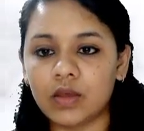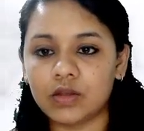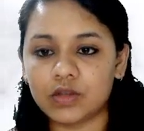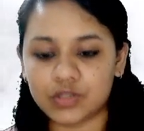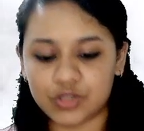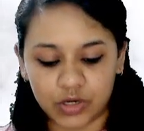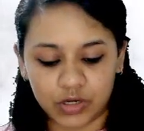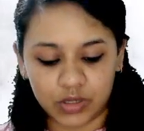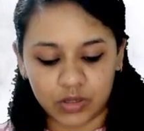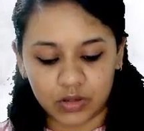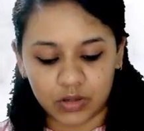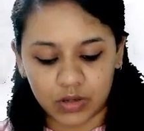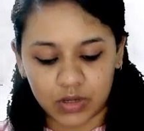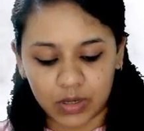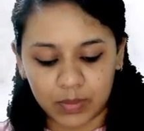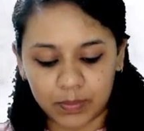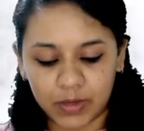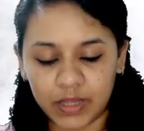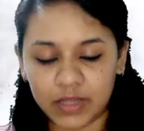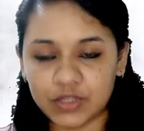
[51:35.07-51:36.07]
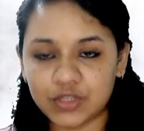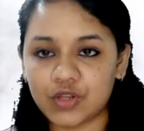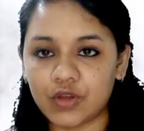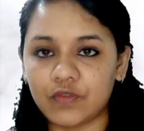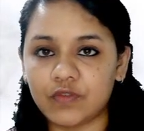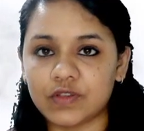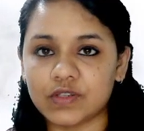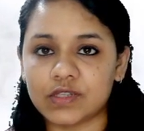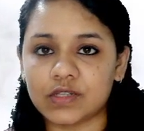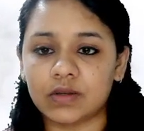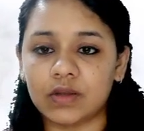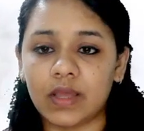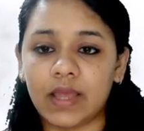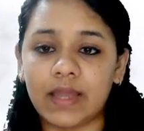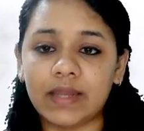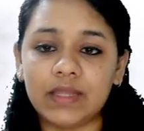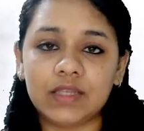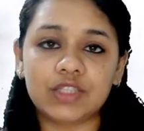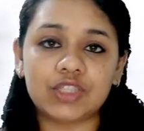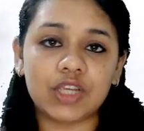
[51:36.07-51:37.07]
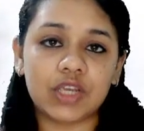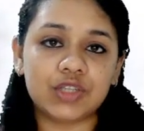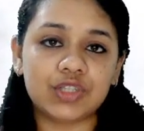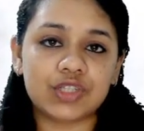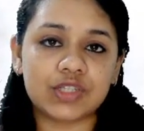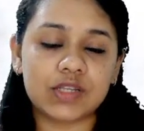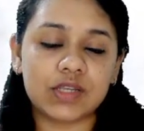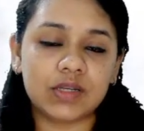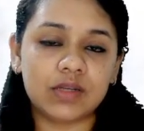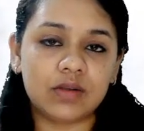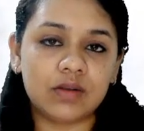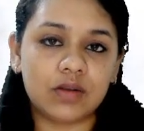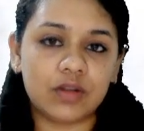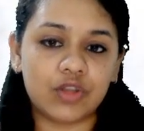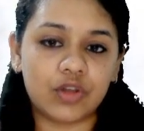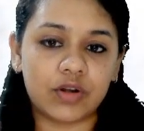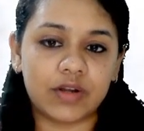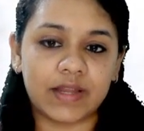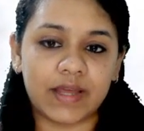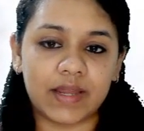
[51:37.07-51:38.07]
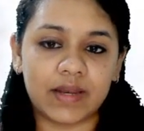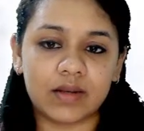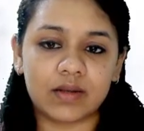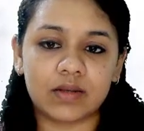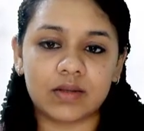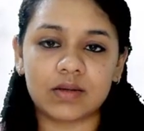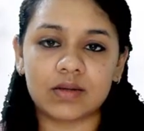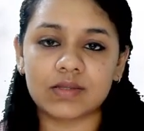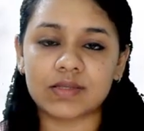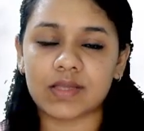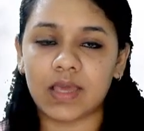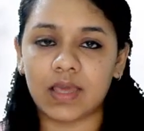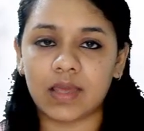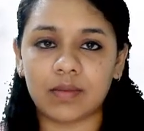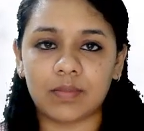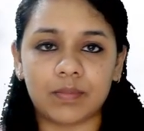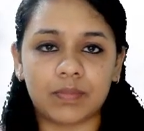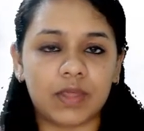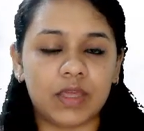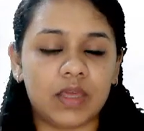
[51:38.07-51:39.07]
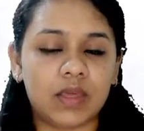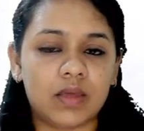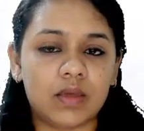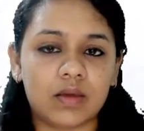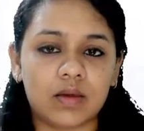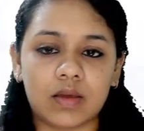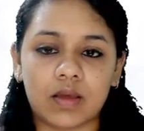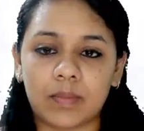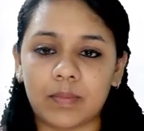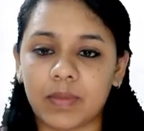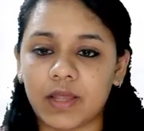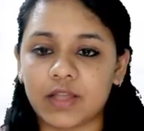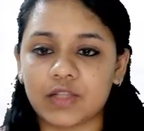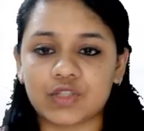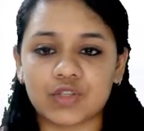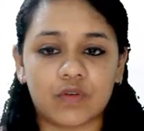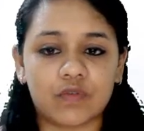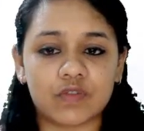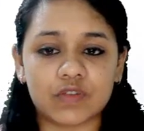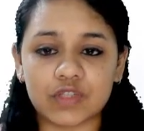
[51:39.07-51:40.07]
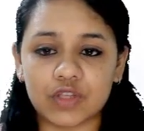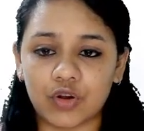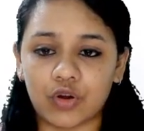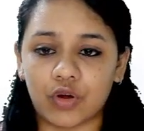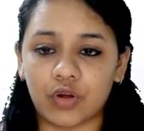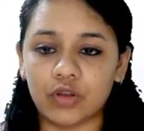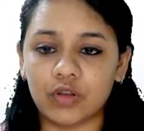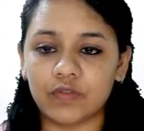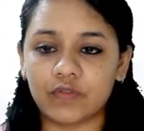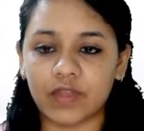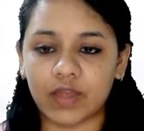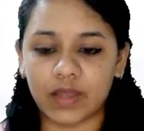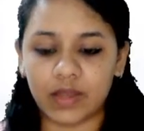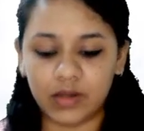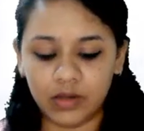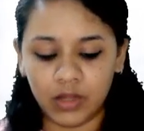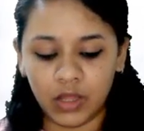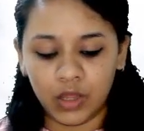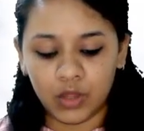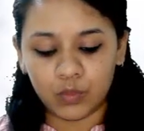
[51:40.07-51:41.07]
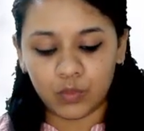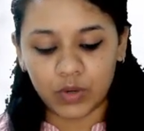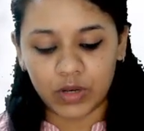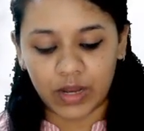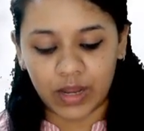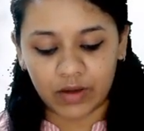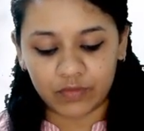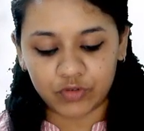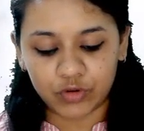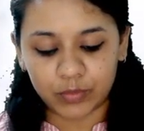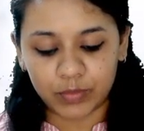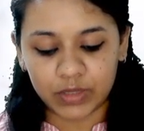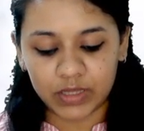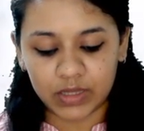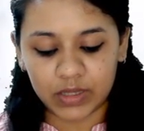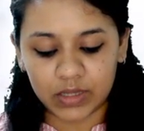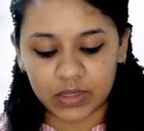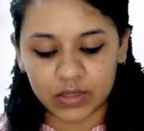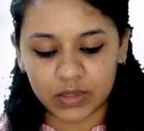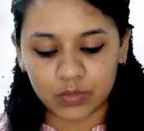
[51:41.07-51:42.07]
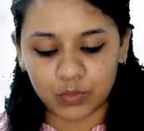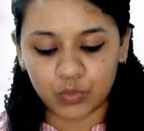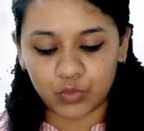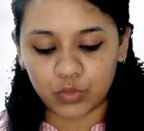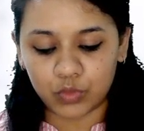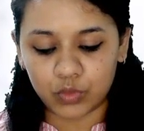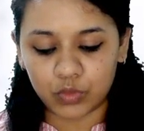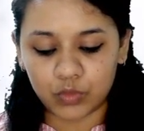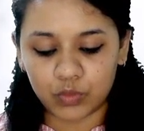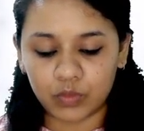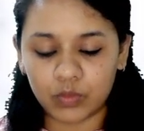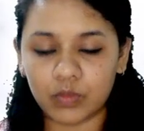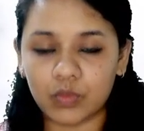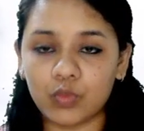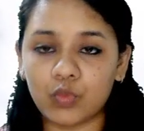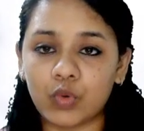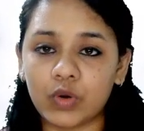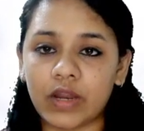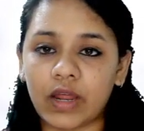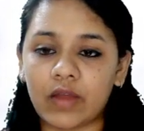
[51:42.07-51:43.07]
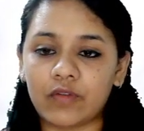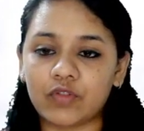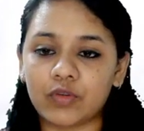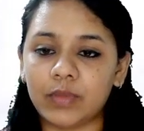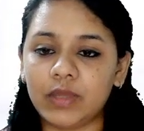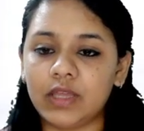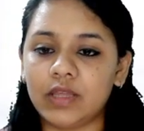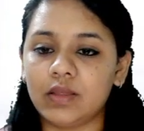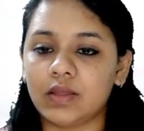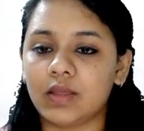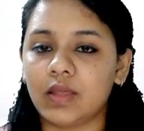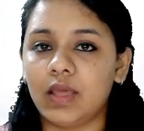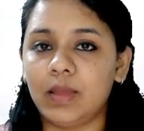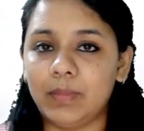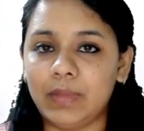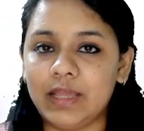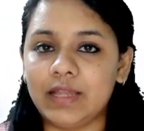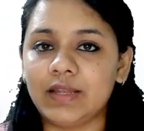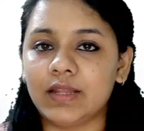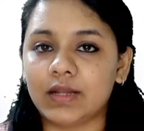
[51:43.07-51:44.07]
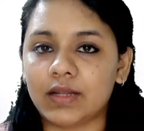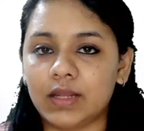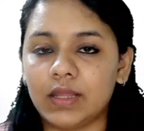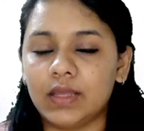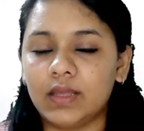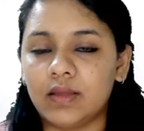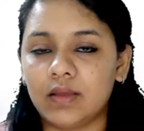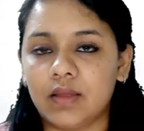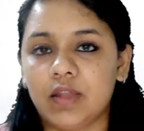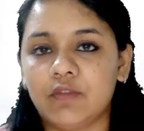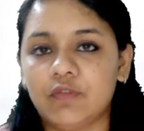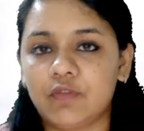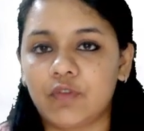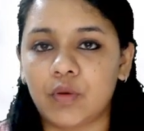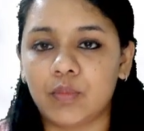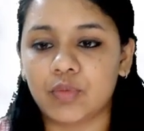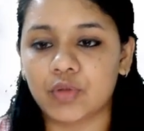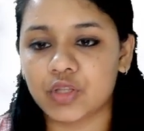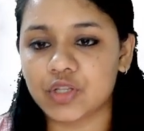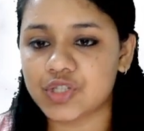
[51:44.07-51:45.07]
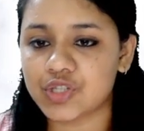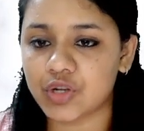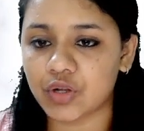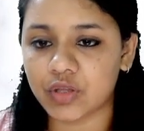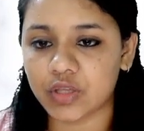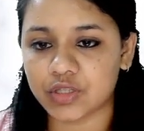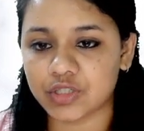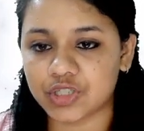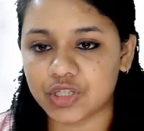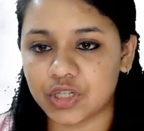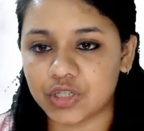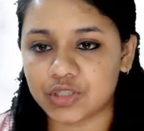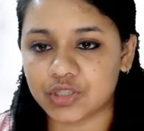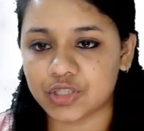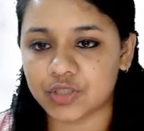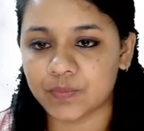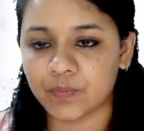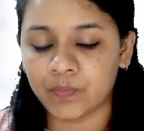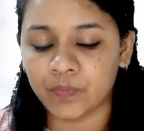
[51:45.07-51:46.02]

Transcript: Sorry, a compliance officer. Any changes in your directors, KMP, compliance officer, all of that will have to be would have to be immediately informed to the stock exchange.